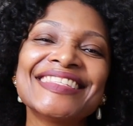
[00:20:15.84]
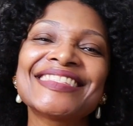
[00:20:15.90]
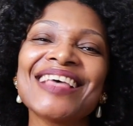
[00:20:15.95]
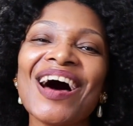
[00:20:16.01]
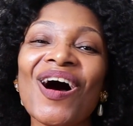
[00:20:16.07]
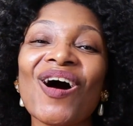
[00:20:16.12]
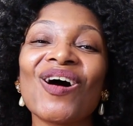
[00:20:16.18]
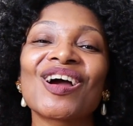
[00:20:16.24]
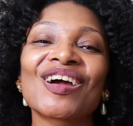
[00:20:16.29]

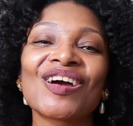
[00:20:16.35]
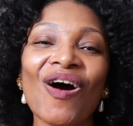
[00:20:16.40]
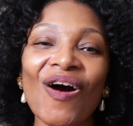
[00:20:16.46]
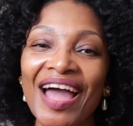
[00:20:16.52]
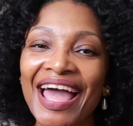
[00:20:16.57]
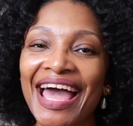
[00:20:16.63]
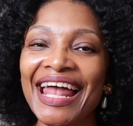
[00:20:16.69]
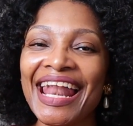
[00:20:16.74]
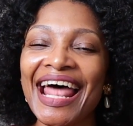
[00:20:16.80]
So go
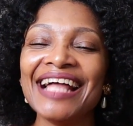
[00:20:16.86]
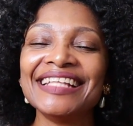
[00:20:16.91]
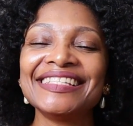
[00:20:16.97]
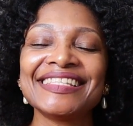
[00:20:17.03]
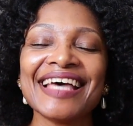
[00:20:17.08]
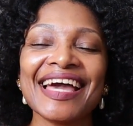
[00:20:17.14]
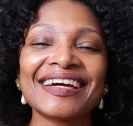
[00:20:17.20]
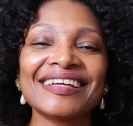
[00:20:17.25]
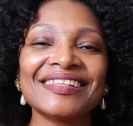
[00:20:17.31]
ahead and
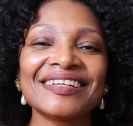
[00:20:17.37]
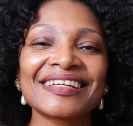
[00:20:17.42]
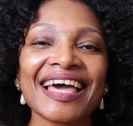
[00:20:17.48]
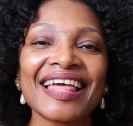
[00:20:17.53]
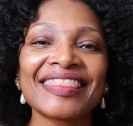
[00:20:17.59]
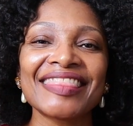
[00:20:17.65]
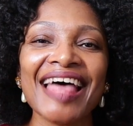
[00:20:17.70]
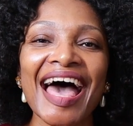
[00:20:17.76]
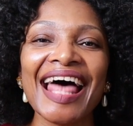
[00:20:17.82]
take a look
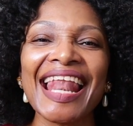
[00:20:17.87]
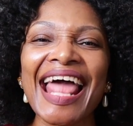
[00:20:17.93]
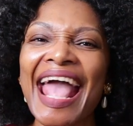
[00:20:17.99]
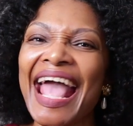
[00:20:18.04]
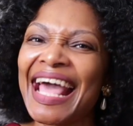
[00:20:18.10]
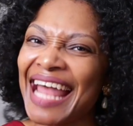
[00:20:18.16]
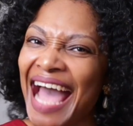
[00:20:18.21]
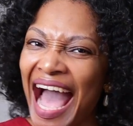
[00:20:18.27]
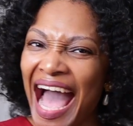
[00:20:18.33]
at that,
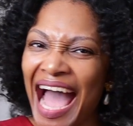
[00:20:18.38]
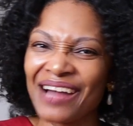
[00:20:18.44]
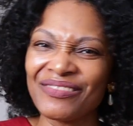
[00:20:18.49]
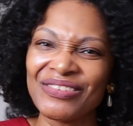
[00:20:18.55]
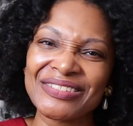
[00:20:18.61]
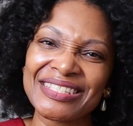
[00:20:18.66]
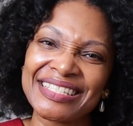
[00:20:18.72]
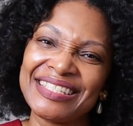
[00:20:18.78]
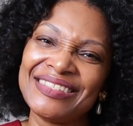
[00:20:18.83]
and I
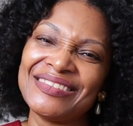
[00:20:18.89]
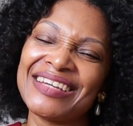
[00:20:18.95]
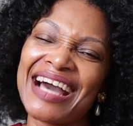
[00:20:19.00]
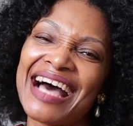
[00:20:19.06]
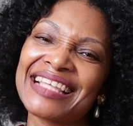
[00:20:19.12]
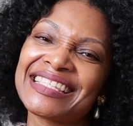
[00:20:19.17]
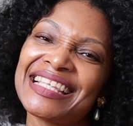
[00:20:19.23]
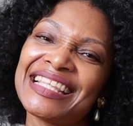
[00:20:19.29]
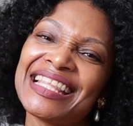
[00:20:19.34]
will see you
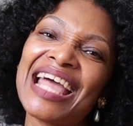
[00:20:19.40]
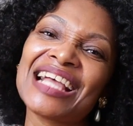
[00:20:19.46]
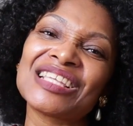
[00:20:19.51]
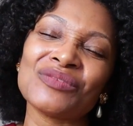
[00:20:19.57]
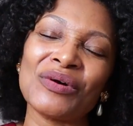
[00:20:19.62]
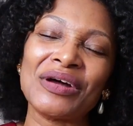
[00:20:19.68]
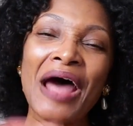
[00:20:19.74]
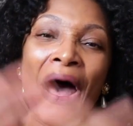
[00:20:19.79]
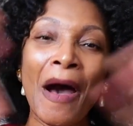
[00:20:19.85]
guys in the
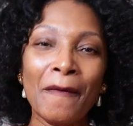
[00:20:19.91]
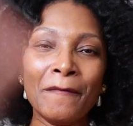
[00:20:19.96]
next one.